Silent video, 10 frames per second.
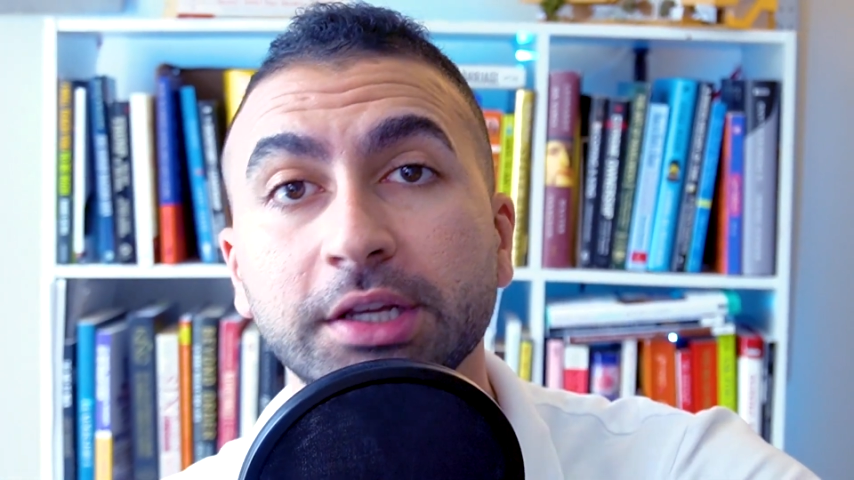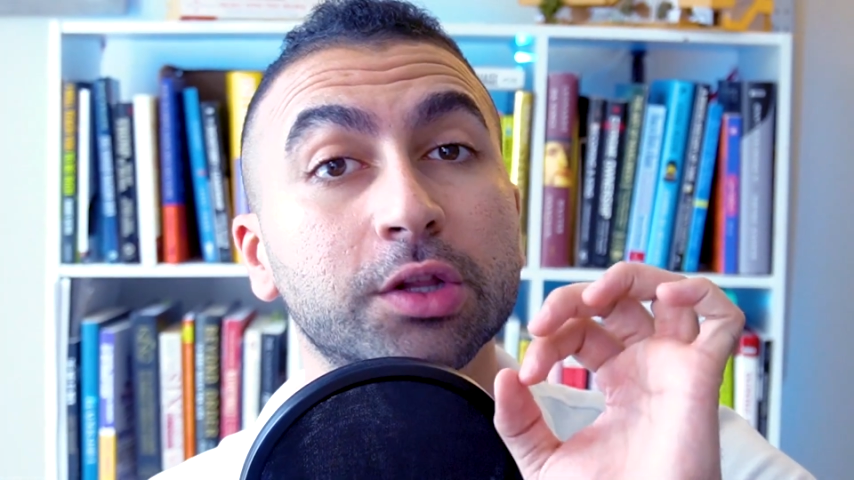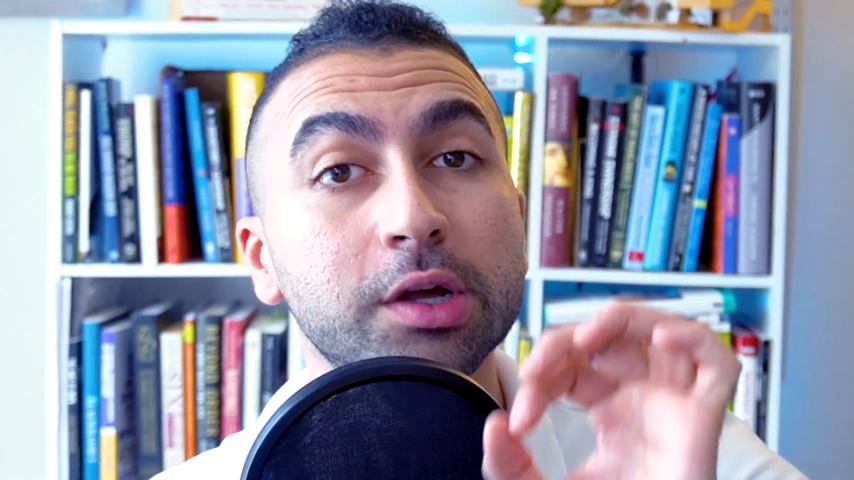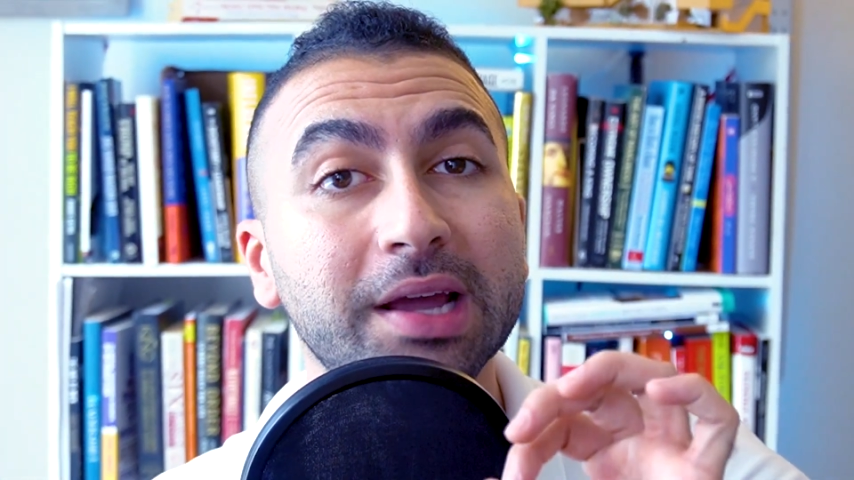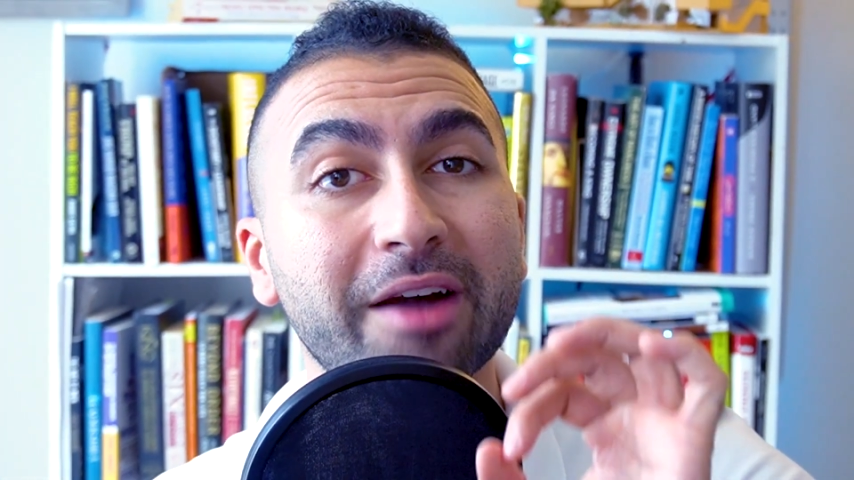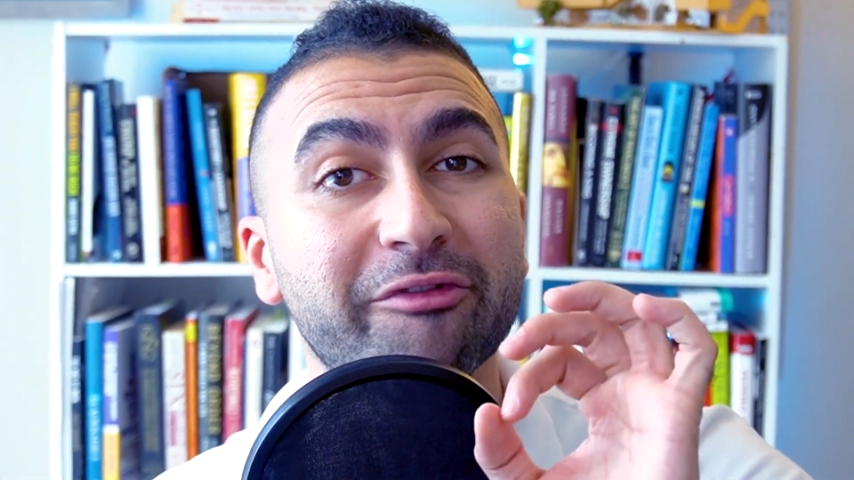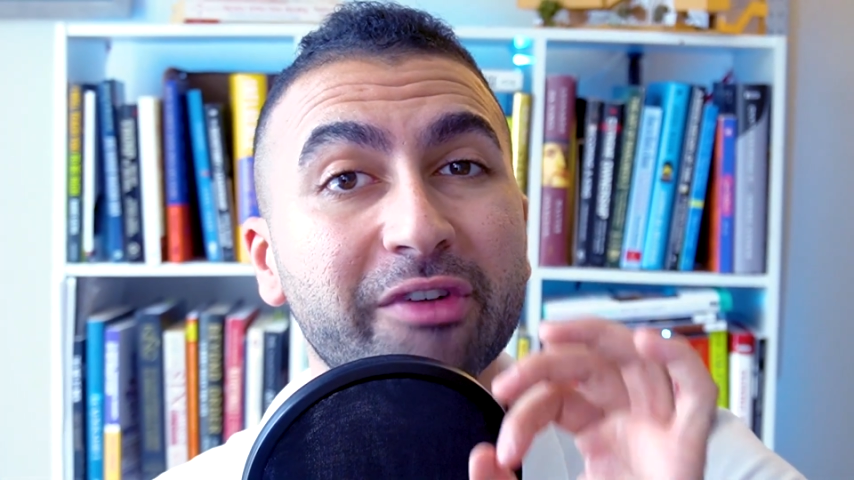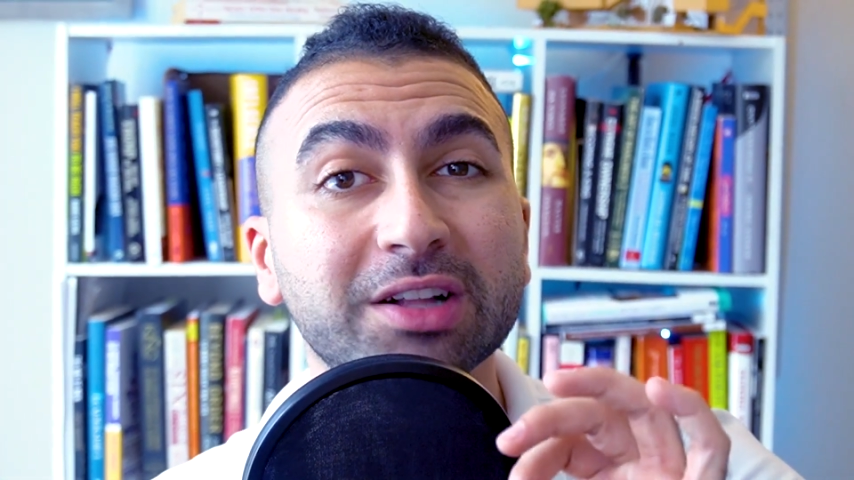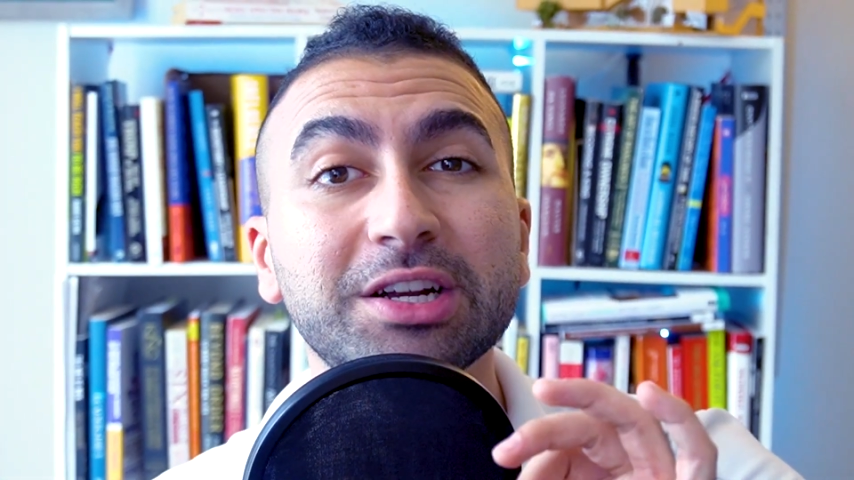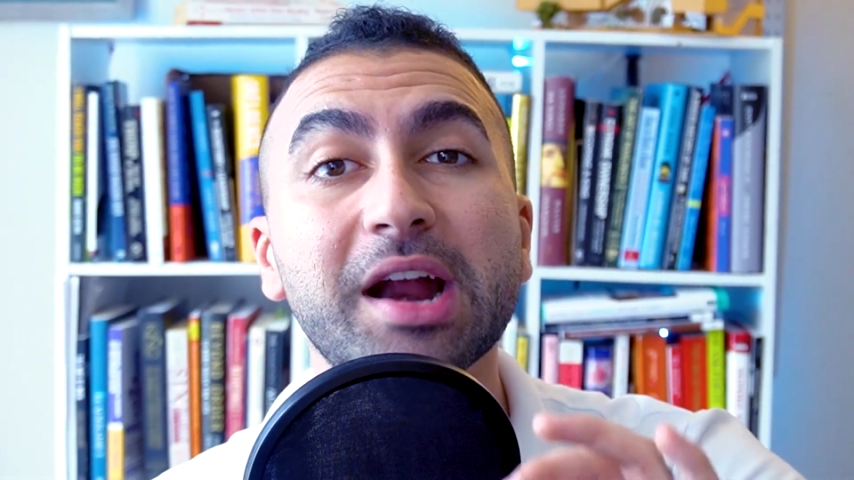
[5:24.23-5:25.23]
to look at
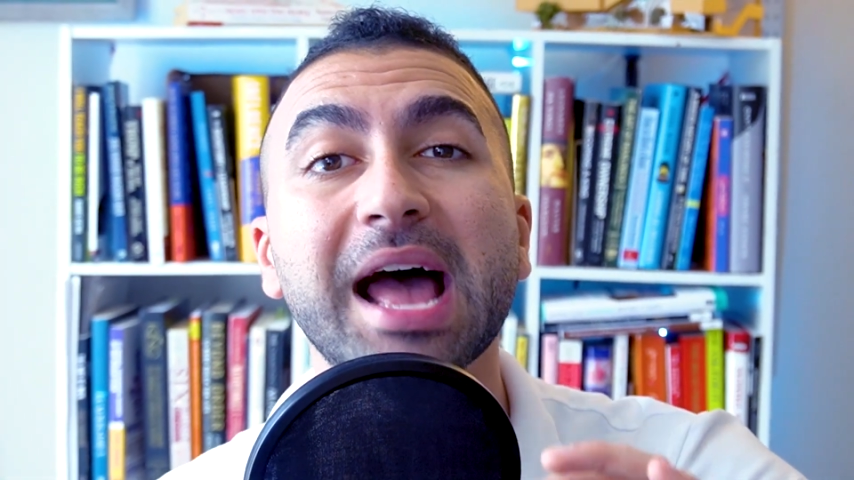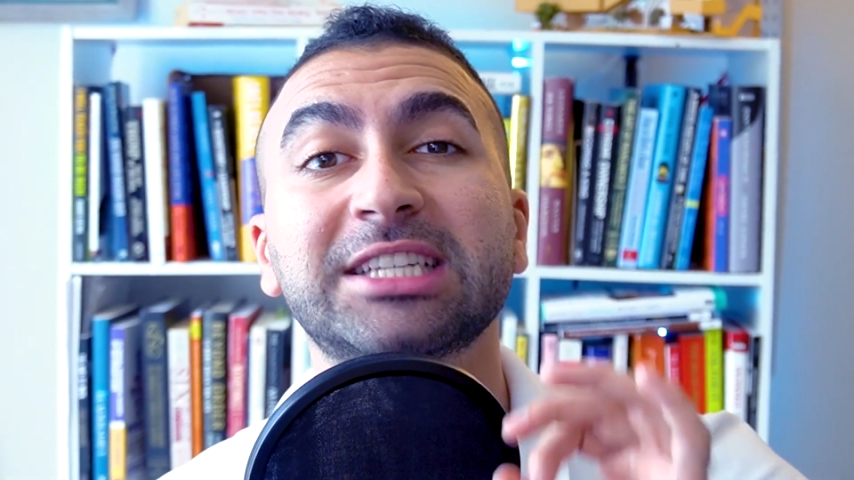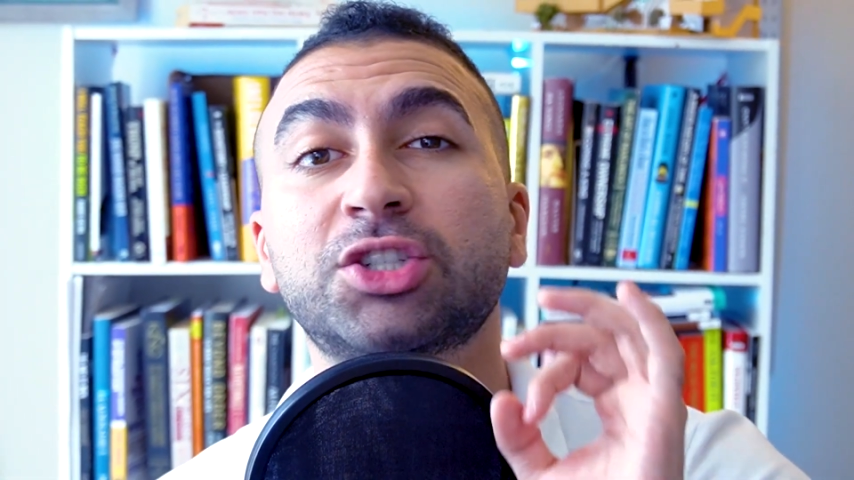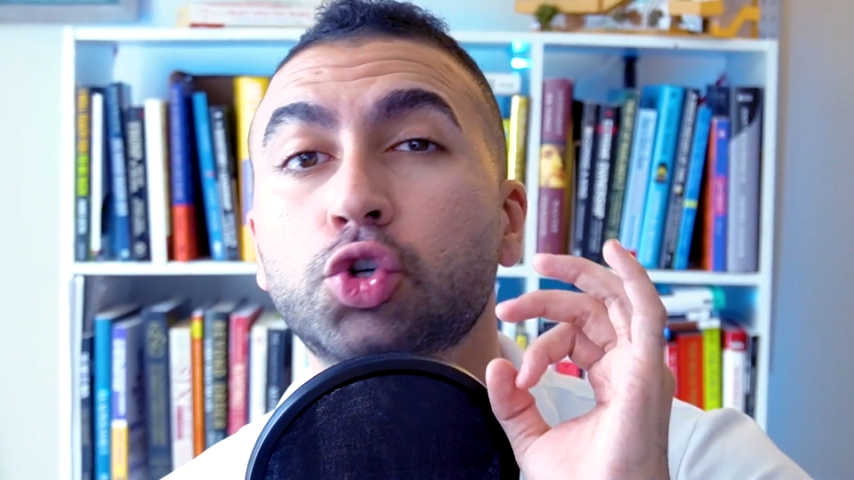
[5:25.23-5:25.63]
failure as